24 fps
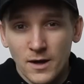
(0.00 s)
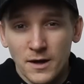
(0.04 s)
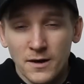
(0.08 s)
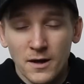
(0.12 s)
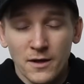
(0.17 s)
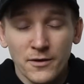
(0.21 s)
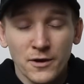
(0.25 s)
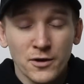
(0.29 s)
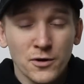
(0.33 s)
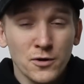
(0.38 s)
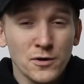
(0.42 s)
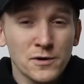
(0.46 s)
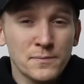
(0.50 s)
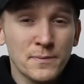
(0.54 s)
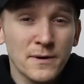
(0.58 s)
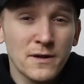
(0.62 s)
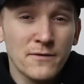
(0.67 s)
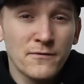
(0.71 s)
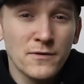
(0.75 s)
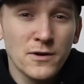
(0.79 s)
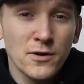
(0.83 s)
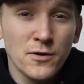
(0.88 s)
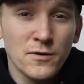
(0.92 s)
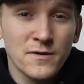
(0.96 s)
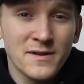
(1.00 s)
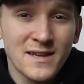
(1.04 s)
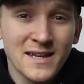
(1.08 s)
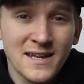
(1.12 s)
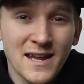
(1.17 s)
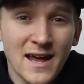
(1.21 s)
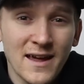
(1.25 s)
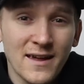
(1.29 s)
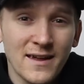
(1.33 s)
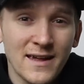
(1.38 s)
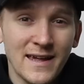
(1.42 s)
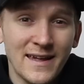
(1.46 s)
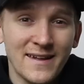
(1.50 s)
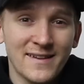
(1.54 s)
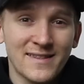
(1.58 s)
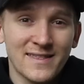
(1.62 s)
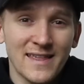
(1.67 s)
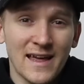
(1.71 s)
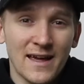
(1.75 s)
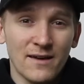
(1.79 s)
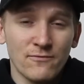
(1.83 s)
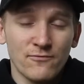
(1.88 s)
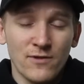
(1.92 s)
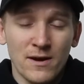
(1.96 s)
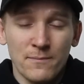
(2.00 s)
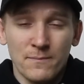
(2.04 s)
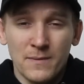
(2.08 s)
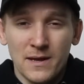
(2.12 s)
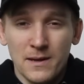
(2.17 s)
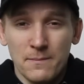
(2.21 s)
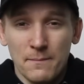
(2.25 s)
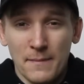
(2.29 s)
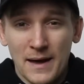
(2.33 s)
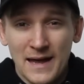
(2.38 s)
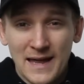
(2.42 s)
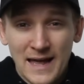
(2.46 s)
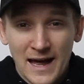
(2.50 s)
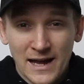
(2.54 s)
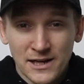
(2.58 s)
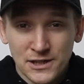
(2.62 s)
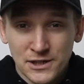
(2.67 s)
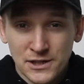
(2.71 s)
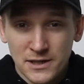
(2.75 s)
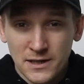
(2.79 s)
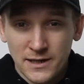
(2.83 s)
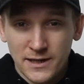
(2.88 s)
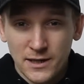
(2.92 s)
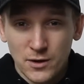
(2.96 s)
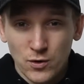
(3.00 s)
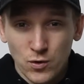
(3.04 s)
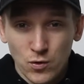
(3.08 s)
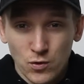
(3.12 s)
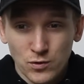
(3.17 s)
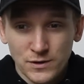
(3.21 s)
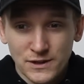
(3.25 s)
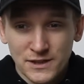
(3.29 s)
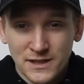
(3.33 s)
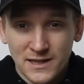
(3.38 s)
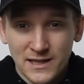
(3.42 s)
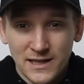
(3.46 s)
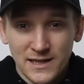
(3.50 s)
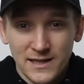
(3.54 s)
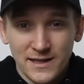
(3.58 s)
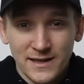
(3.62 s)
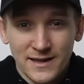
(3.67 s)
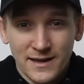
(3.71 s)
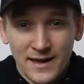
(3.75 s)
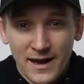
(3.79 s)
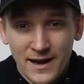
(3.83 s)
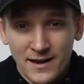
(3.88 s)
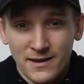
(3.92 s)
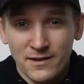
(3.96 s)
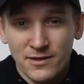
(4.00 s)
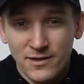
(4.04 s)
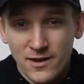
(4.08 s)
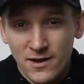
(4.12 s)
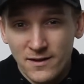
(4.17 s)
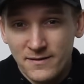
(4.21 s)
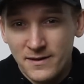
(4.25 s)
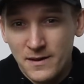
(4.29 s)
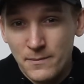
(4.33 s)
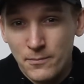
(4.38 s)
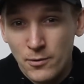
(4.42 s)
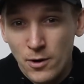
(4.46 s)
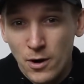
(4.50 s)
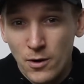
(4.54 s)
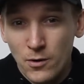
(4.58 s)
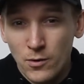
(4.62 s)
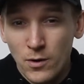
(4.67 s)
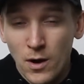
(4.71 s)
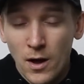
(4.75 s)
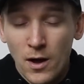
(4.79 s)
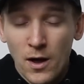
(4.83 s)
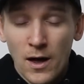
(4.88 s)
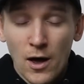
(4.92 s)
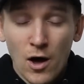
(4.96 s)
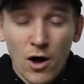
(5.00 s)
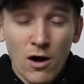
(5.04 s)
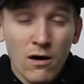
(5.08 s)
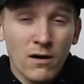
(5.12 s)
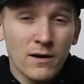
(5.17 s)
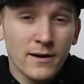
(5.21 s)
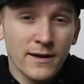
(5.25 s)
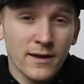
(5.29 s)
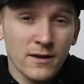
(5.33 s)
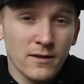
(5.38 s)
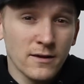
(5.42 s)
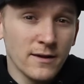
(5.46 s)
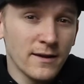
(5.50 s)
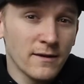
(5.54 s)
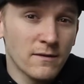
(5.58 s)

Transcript: Another huge bit of news today is that Redmi may actually launch the K30 Pro earlier than